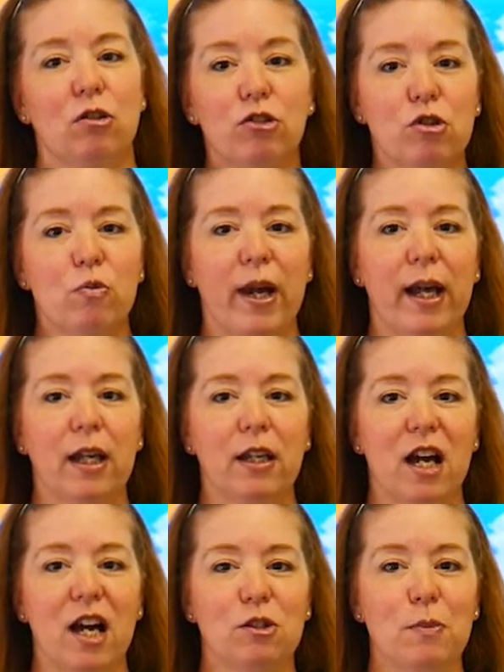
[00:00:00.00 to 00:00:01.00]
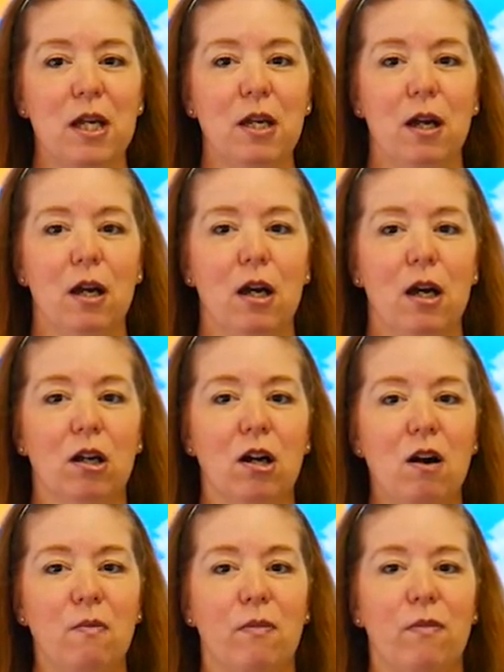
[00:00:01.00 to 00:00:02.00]
Don't you recognize me?
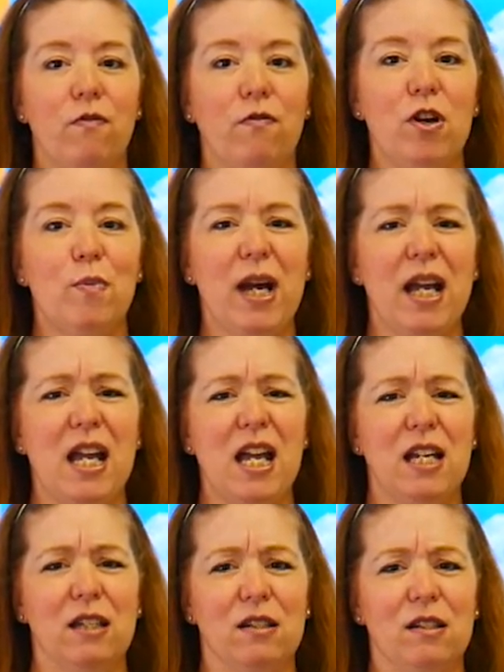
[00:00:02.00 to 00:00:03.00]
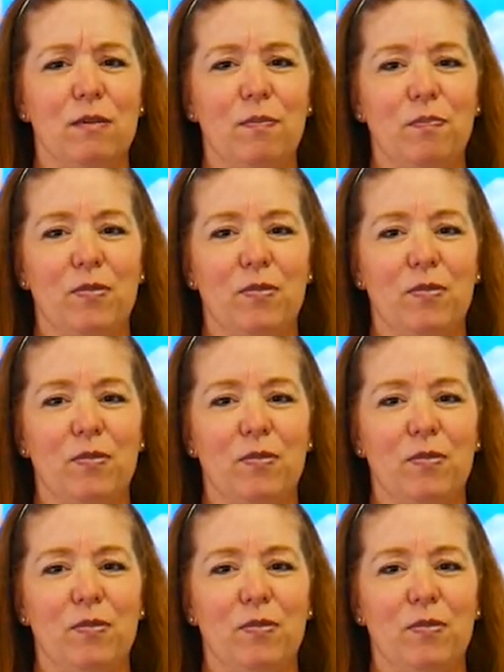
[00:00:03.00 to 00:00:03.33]
Come, feel my hands."